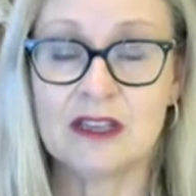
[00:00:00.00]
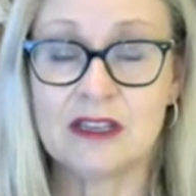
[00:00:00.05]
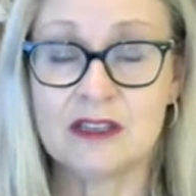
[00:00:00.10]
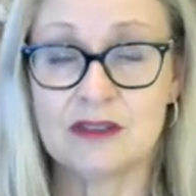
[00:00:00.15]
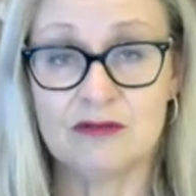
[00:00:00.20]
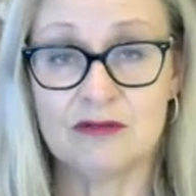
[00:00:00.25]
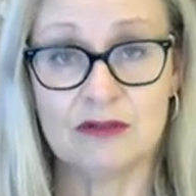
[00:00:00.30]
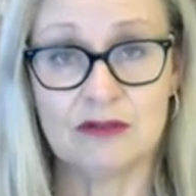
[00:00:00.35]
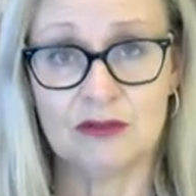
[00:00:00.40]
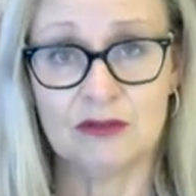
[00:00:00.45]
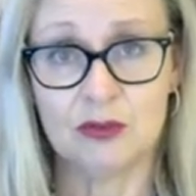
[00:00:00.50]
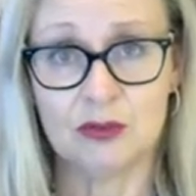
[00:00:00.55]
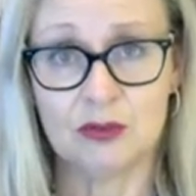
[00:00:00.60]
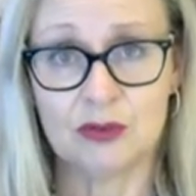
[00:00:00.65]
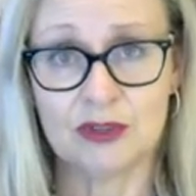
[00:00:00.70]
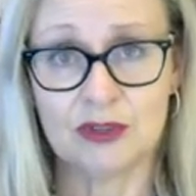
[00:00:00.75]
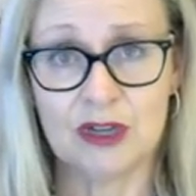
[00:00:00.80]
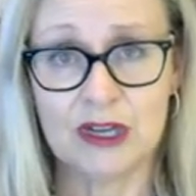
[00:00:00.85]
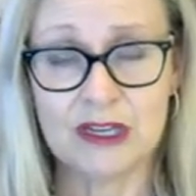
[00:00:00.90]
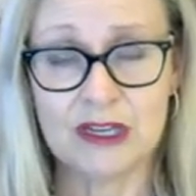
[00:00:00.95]
the,
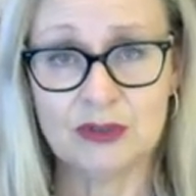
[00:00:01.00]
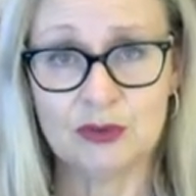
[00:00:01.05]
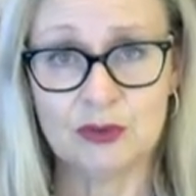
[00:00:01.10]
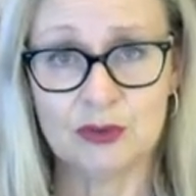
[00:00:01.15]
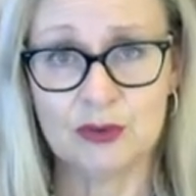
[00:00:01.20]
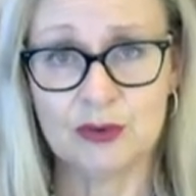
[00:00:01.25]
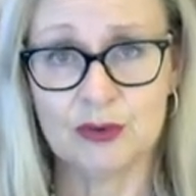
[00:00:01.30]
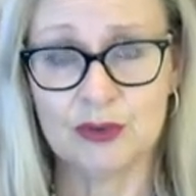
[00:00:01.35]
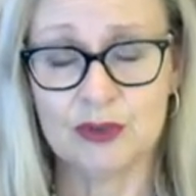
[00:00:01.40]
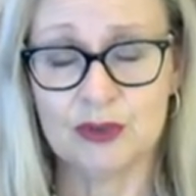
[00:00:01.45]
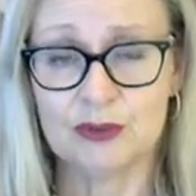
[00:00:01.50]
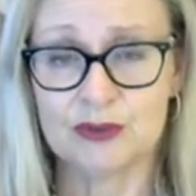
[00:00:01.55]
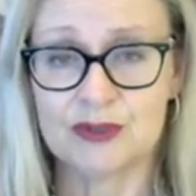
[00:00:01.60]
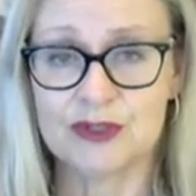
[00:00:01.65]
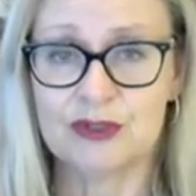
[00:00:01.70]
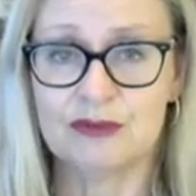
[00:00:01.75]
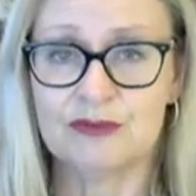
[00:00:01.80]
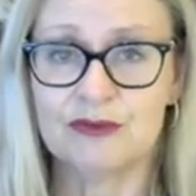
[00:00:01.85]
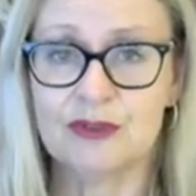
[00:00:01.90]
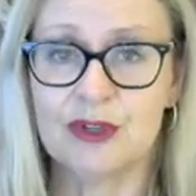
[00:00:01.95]
your client or
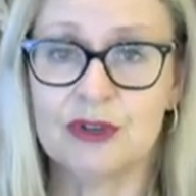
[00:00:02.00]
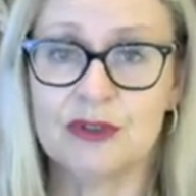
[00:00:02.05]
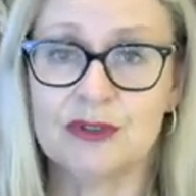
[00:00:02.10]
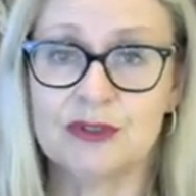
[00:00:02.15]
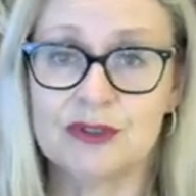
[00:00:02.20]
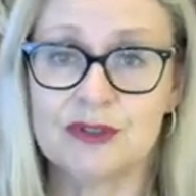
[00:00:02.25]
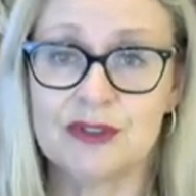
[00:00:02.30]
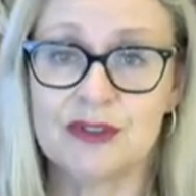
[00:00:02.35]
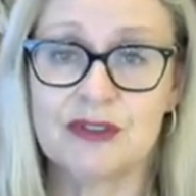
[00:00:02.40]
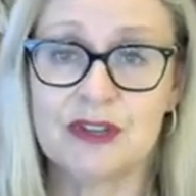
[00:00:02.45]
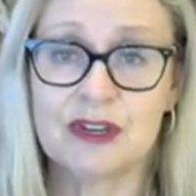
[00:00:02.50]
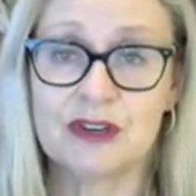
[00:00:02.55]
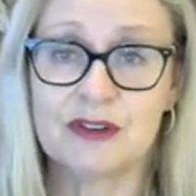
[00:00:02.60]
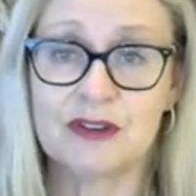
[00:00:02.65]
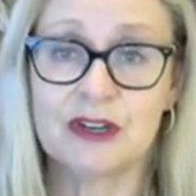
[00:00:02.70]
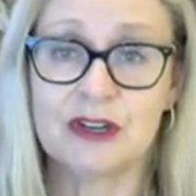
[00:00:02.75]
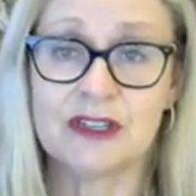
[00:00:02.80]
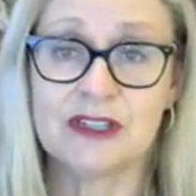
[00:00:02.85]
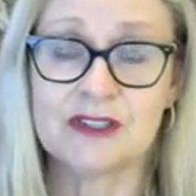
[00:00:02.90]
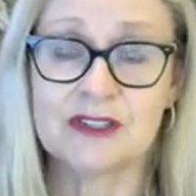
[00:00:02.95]
yourself knows that
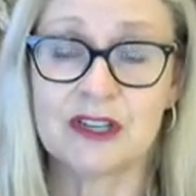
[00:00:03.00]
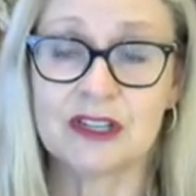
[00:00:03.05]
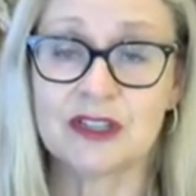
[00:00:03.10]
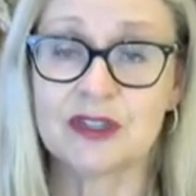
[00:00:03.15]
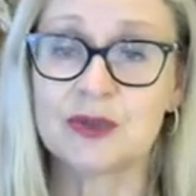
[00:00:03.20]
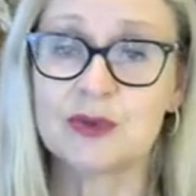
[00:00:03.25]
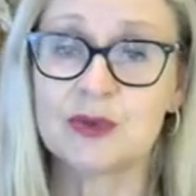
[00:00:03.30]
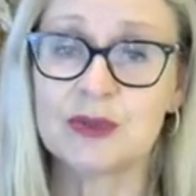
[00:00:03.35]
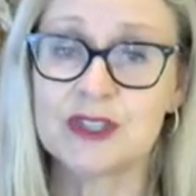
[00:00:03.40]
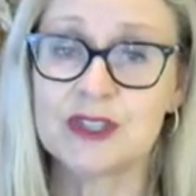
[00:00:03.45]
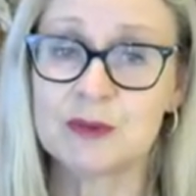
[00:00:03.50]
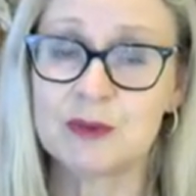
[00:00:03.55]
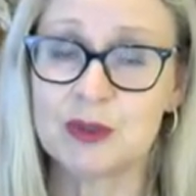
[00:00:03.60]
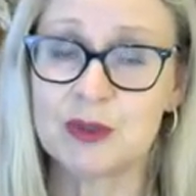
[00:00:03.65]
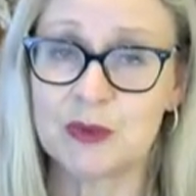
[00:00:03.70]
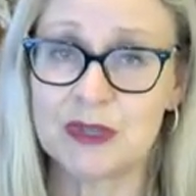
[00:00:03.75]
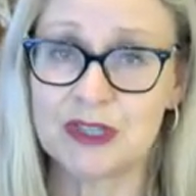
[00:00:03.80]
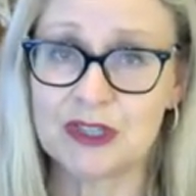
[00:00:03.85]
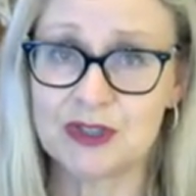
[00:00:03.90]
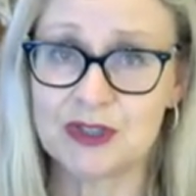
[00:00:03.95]
there is a choice
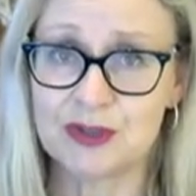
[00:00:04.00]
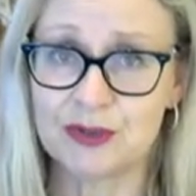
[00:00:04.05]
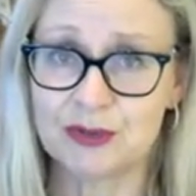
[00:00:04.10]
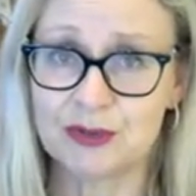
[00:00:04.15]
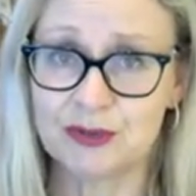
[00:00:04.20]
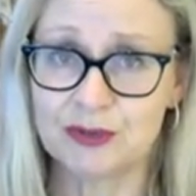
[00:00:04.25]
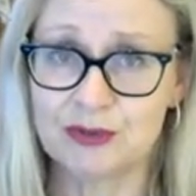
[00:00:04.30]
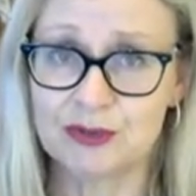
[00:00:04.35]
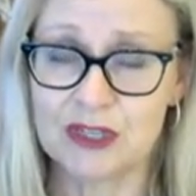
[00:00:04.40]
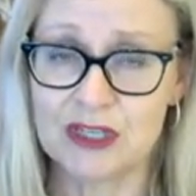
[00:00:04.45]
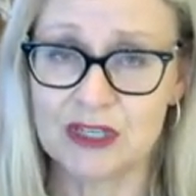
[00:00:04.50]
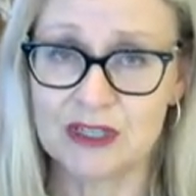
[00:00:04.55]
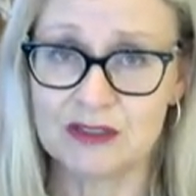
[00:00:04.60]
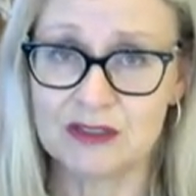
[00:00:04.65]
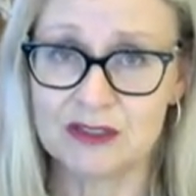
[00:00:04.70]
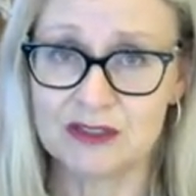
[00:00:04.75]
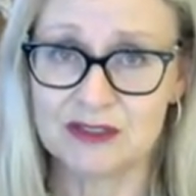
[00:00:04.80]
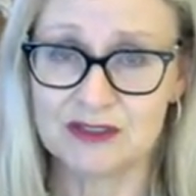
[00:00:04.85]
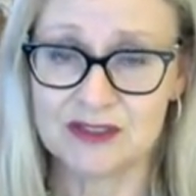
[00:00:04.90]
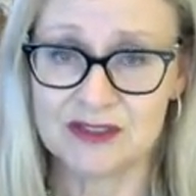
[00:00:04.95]
between two
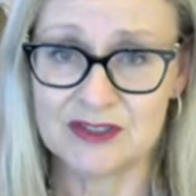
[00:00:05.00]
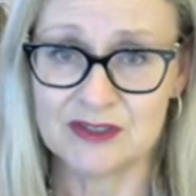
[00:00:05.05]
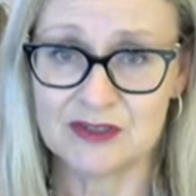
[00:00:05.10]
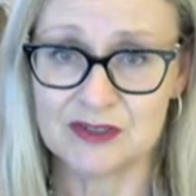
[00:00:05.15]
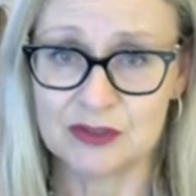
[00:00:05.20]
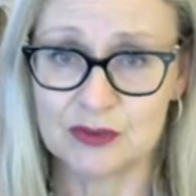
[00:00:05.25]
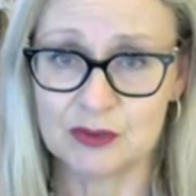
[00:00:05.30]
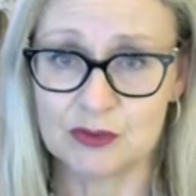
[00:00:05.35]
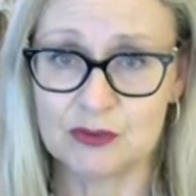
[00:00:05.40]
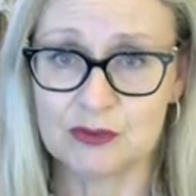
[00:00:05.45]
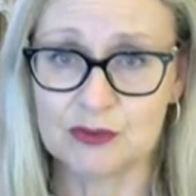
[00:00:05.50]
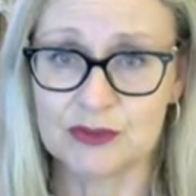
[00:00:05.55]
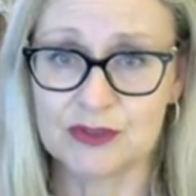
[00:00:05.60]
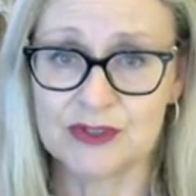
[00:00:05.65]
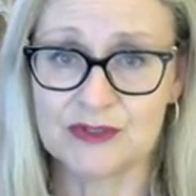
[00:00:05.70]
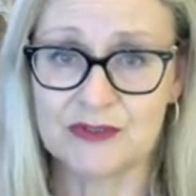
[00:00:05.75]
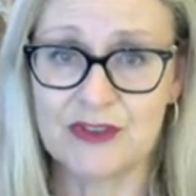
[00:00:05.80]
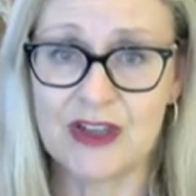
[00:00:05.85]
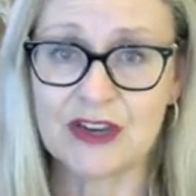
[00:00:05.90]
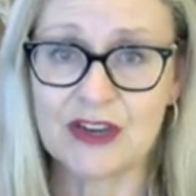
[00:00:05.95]
inconsistent
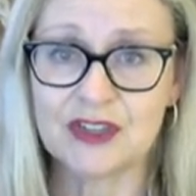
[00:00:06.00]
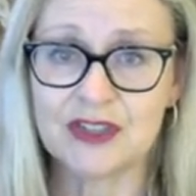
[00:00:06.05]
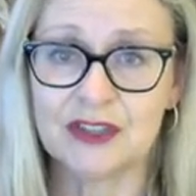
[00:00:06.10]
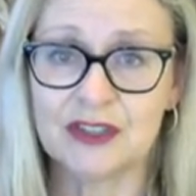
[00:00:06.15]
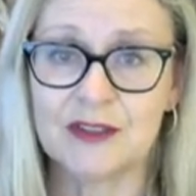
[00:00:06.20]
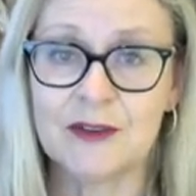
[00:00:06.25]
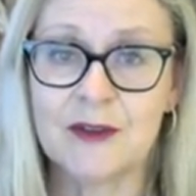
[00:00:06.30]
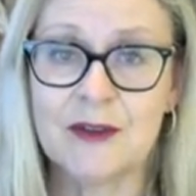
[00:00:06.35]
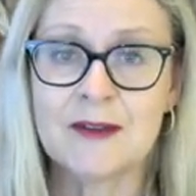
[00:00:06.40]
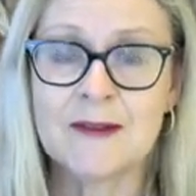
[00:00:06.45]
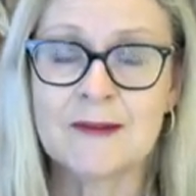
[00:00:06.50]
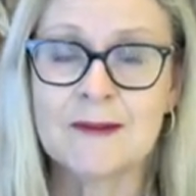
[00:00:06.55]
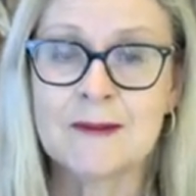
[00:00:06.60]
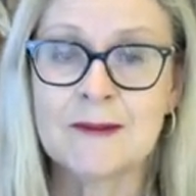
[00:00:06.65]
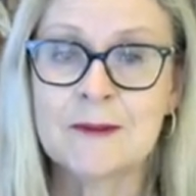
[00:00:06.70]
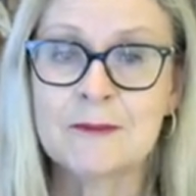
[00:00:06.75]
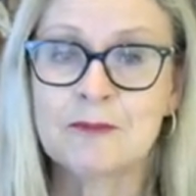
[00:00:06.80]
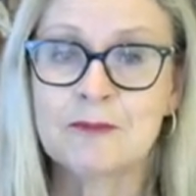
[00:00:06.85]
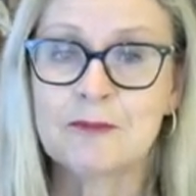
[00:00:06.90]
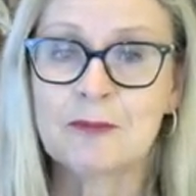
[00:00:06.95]
courses of action.
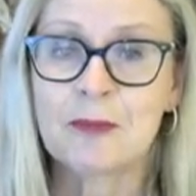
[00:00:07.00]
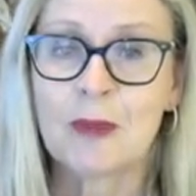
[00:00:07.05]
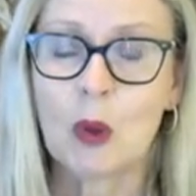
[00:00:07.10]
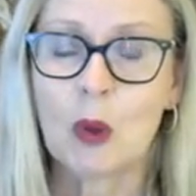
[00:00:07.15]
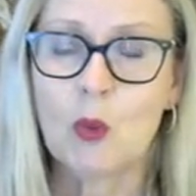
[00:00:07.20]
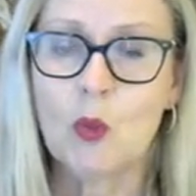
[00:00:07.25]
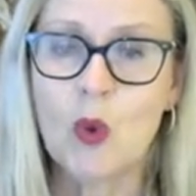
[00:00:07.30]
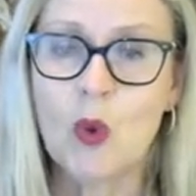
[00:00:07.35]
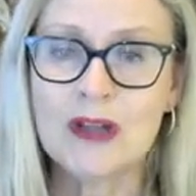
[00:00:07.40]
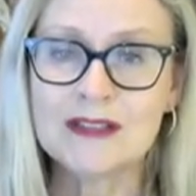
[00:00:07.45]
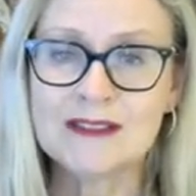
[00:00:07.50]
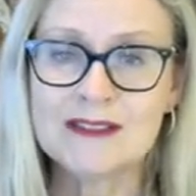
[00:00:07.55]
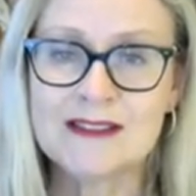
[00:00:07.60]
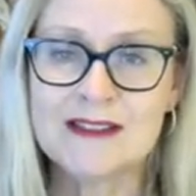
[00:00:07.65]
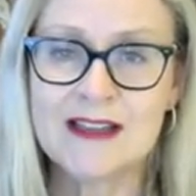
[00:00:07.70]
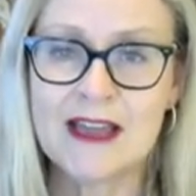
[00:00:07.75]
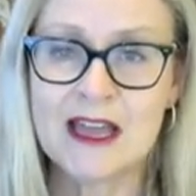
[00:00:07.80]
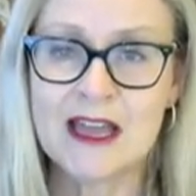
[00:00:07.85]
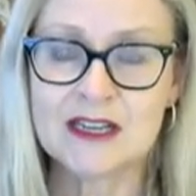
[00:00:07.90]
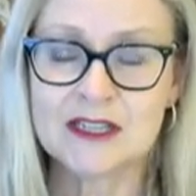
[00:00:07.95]
Once
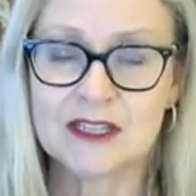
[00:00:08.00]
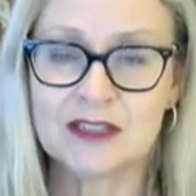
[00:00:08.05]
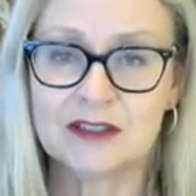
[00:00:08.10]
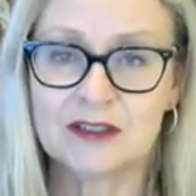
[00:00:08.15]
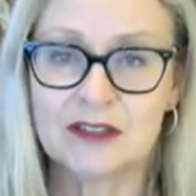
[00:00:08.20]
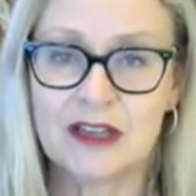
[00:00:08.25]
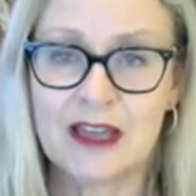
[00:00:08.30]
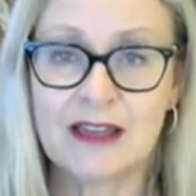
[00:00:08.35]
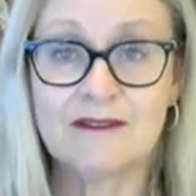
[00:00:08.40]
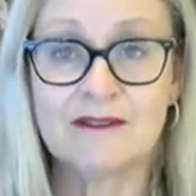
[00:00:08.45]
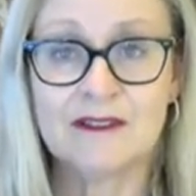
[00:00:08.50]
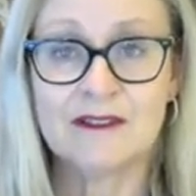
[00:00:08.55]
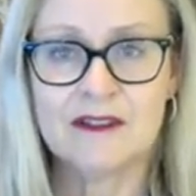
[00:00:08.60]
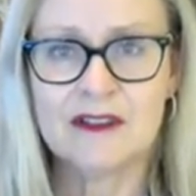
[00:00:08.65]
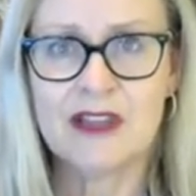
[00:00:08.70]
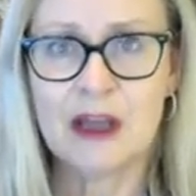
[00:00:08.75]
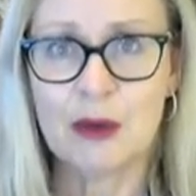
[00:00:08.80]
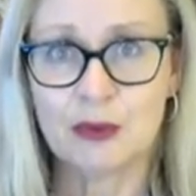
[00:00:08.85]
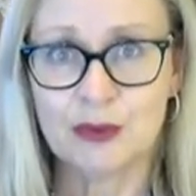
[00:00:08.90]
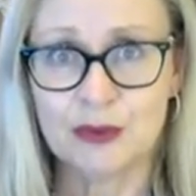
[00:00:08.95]
that, and
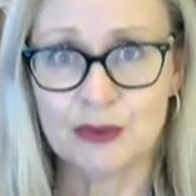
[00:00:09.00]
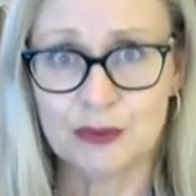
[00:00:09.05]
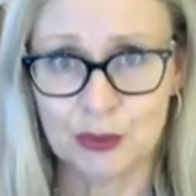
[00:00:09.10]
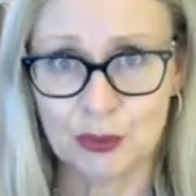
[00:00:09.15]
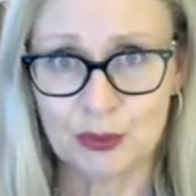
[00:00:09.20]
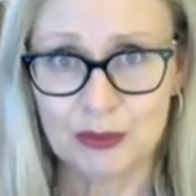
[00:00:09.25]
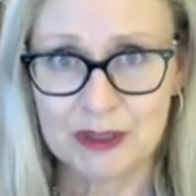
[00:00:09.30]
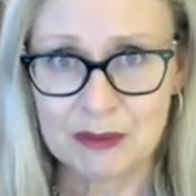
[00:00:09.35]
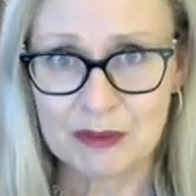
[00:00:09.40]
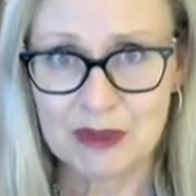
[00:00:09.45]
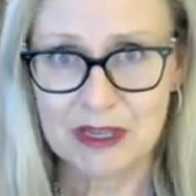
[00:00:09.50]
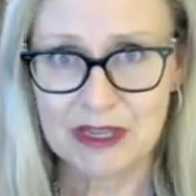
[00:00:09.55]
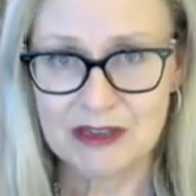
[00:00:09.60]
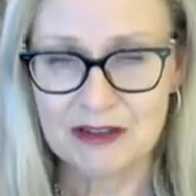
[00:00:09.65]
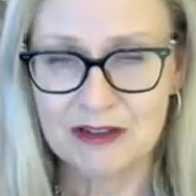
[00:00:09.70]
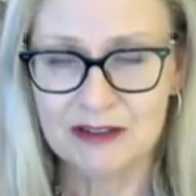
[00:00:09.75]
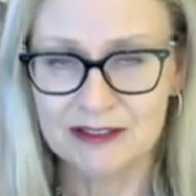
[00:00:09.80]
that would normally be